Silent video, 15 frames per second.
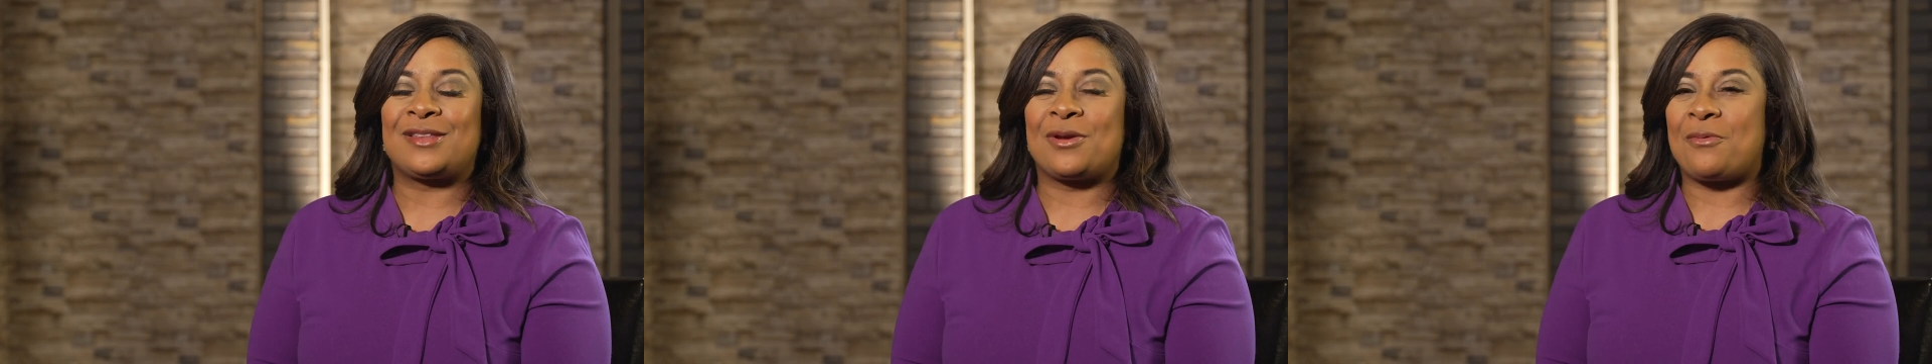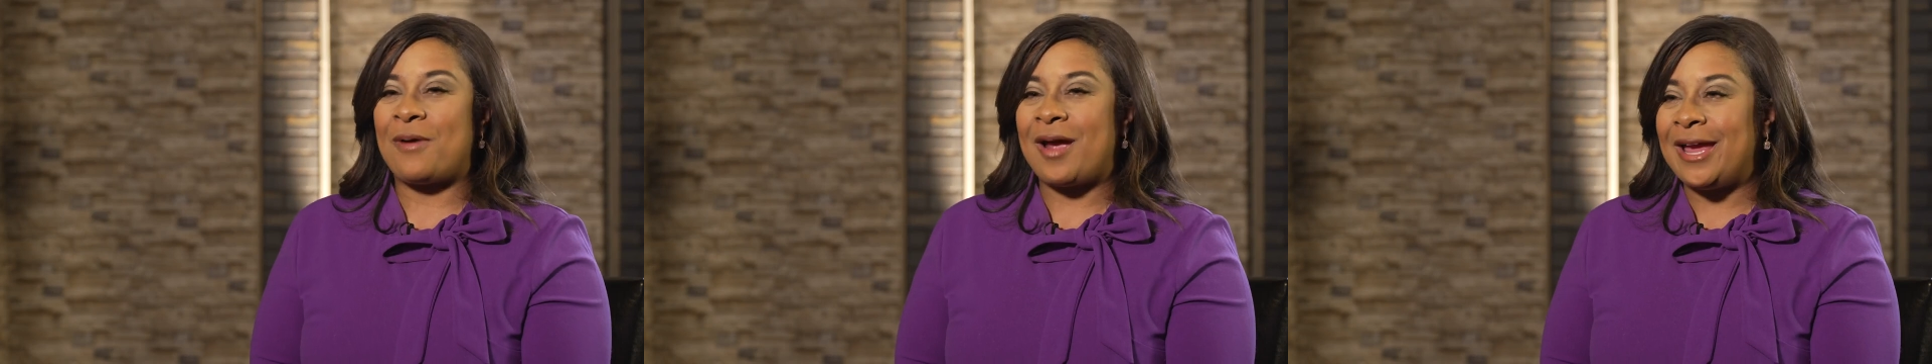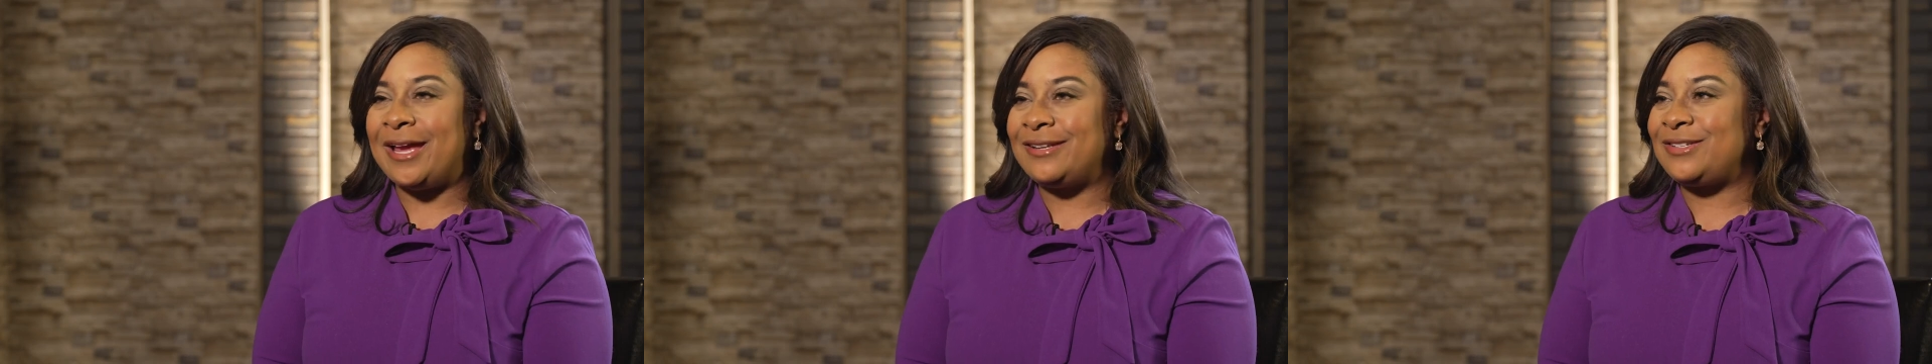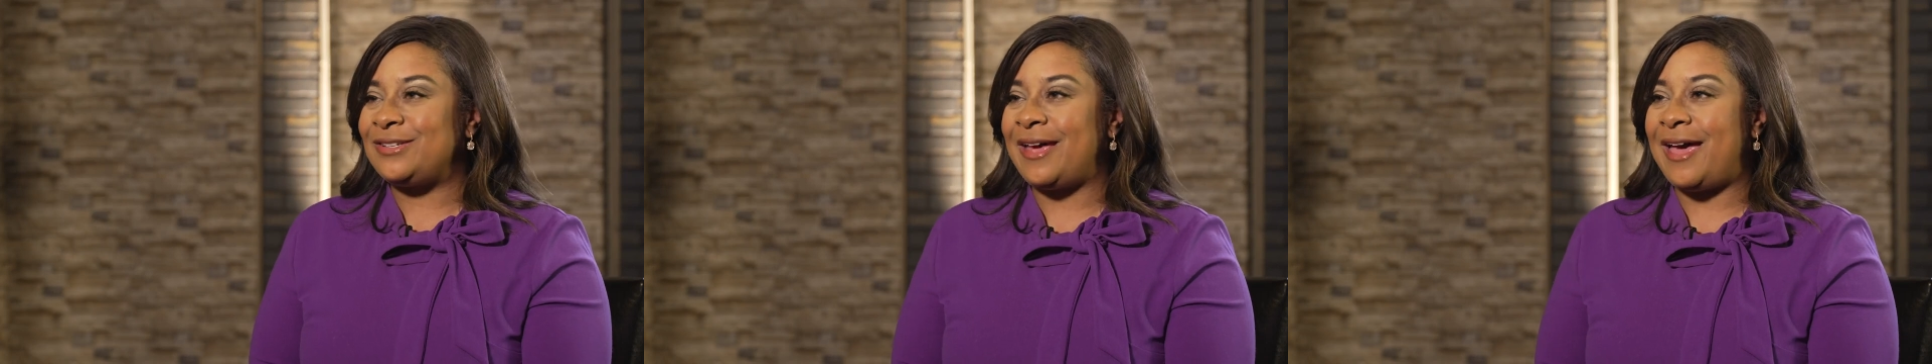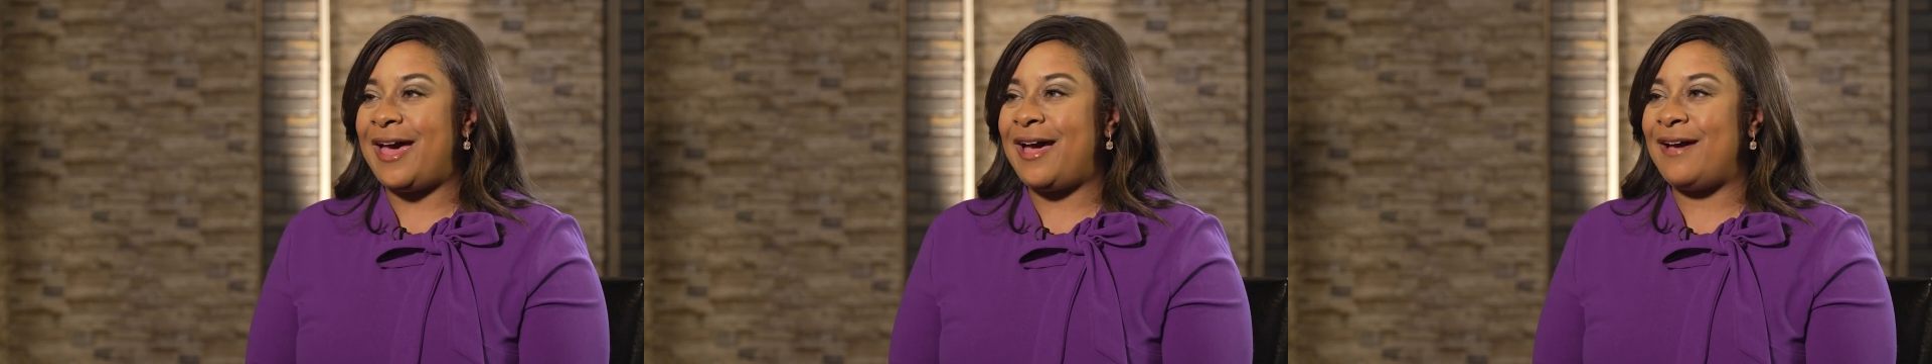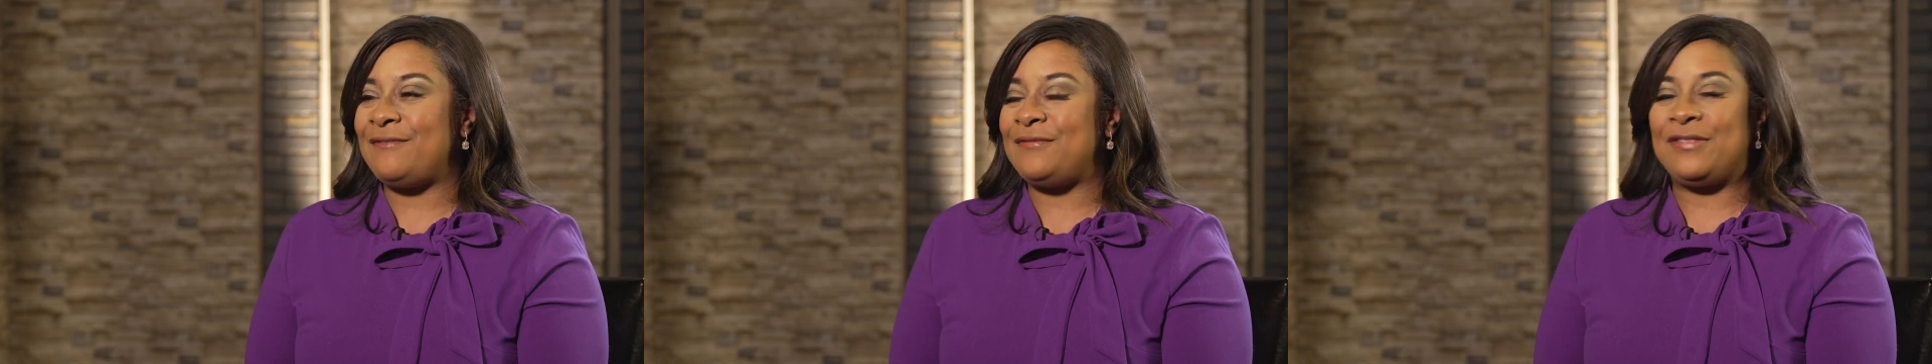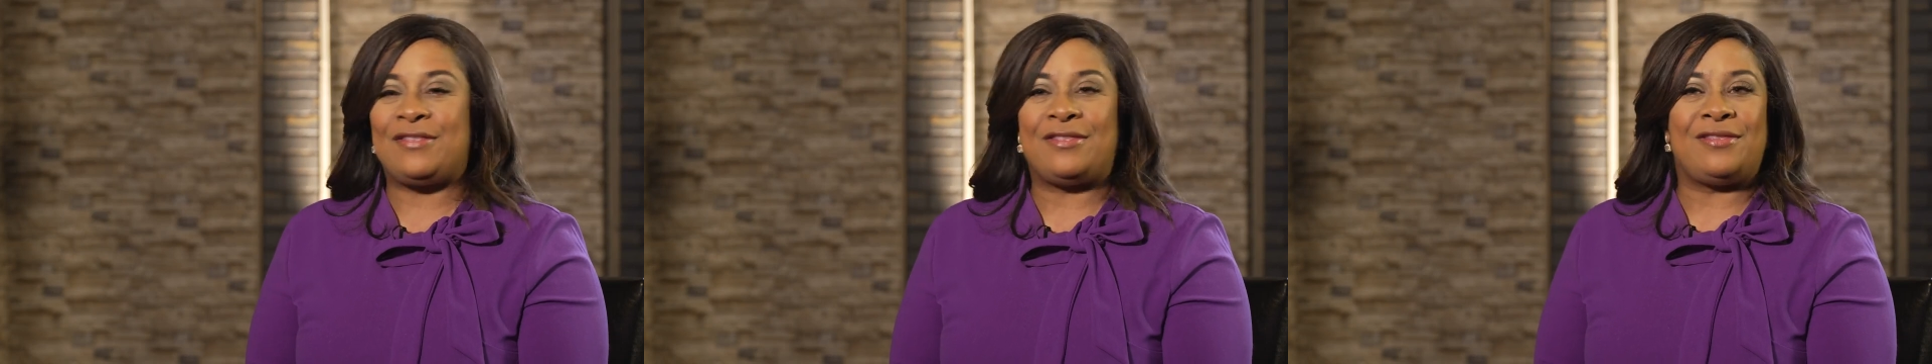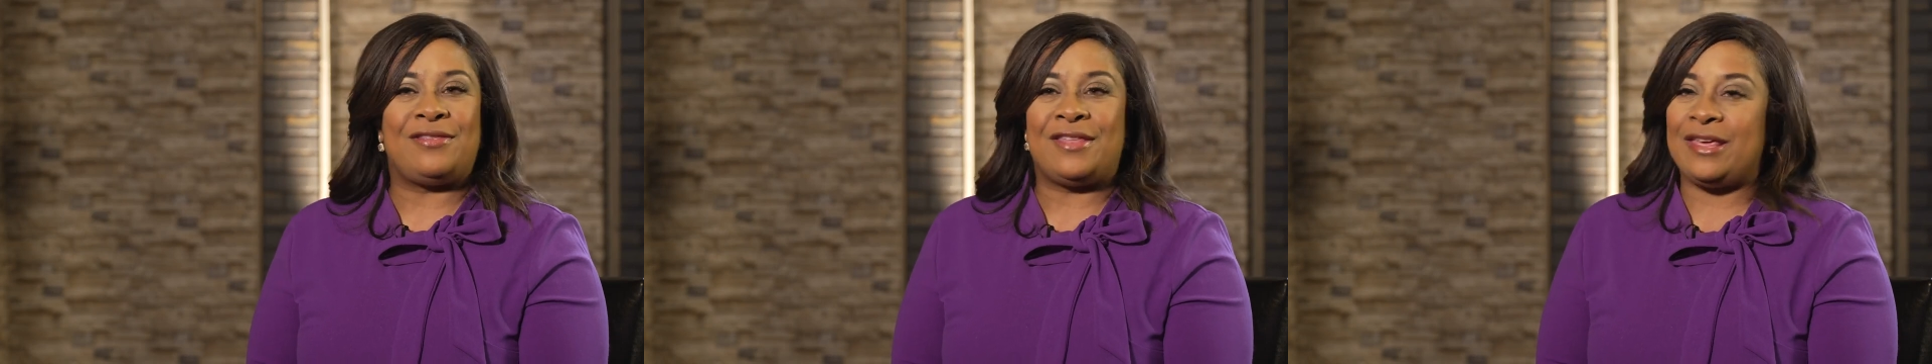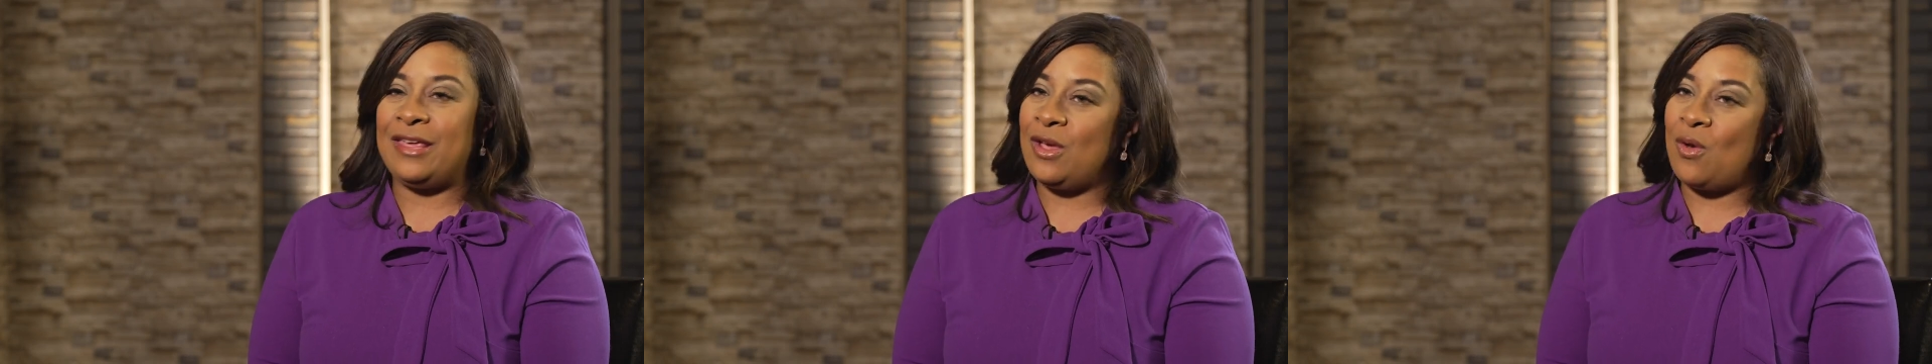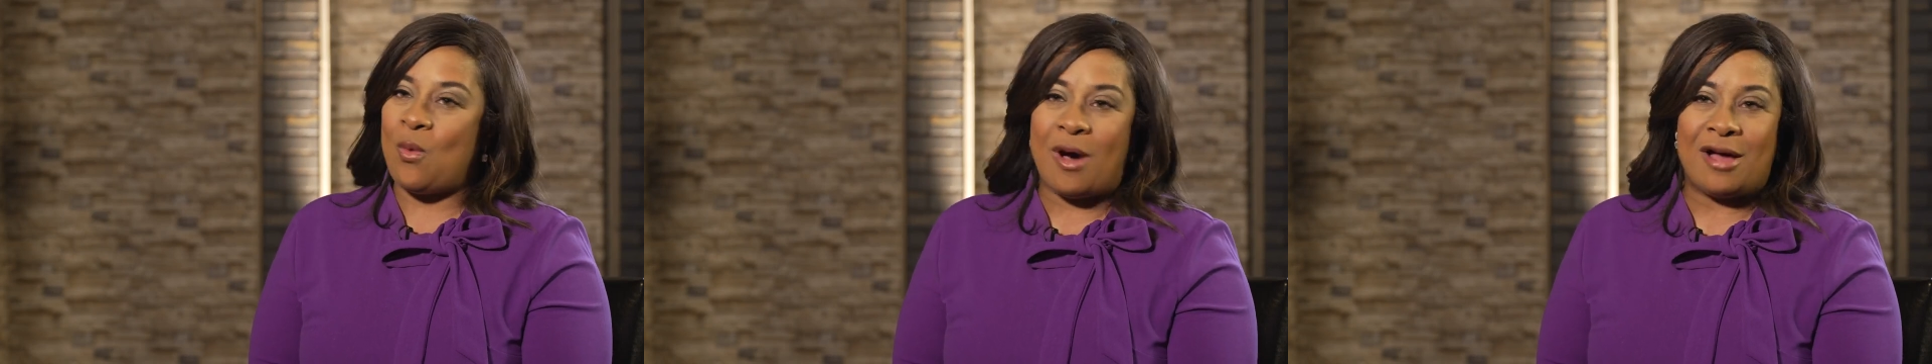the right to have the
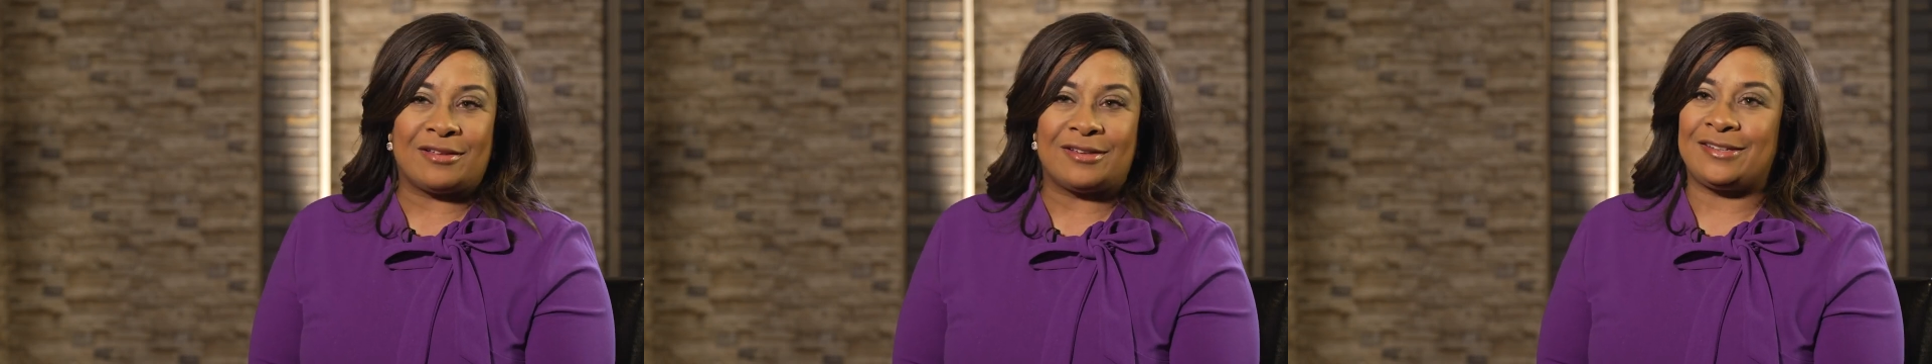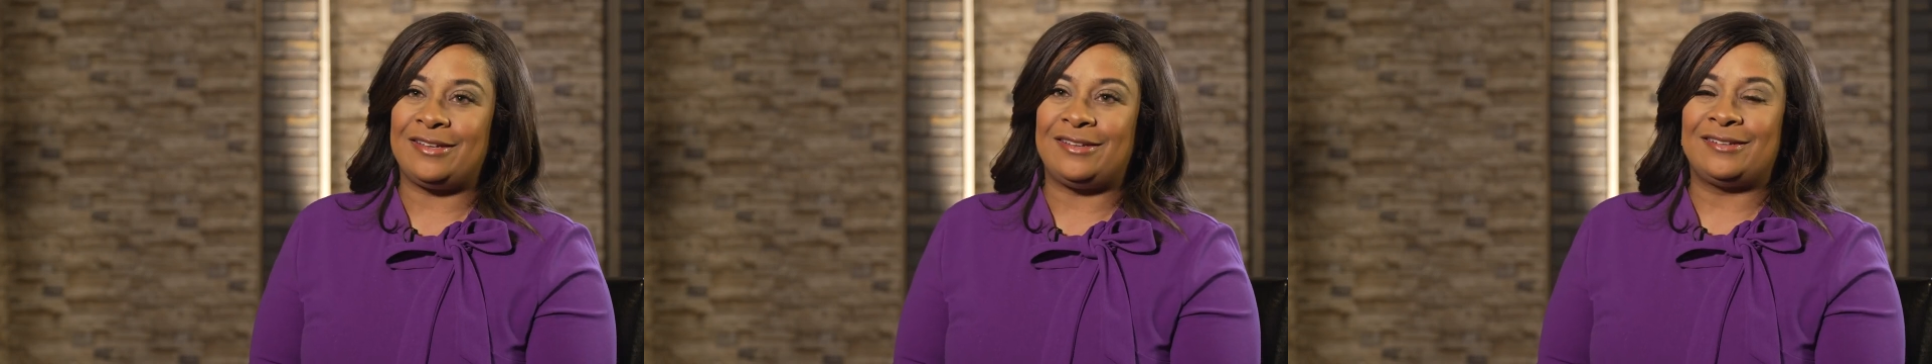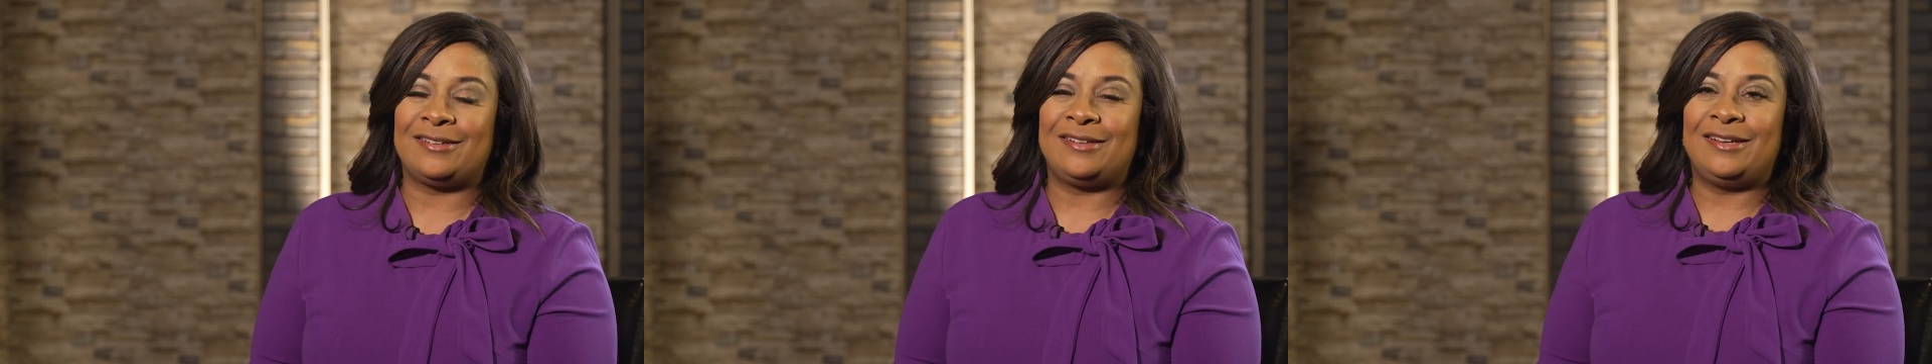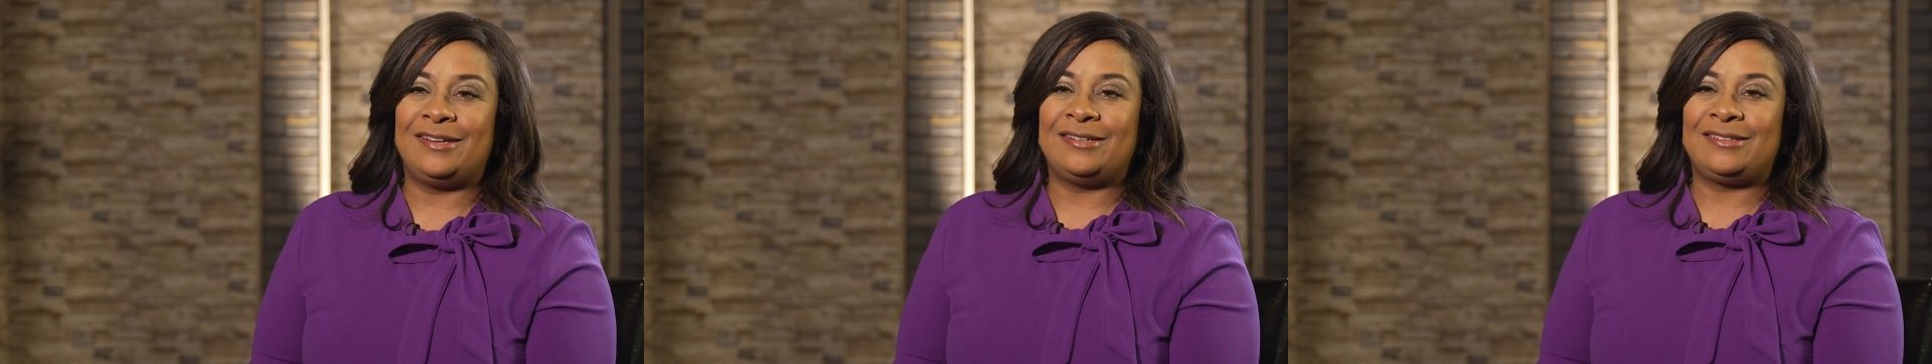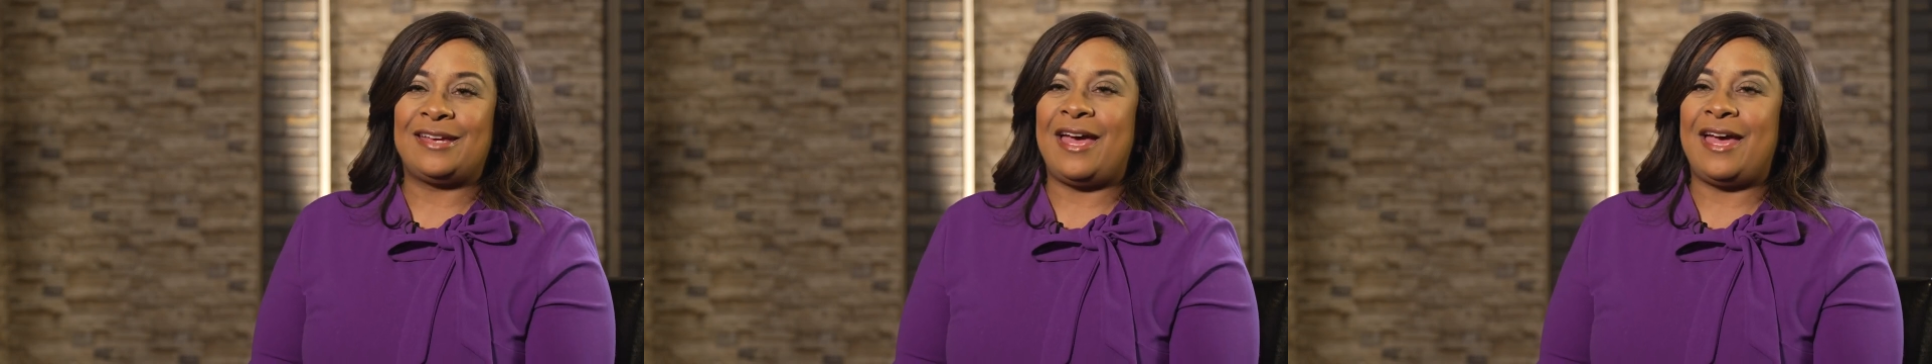equality, to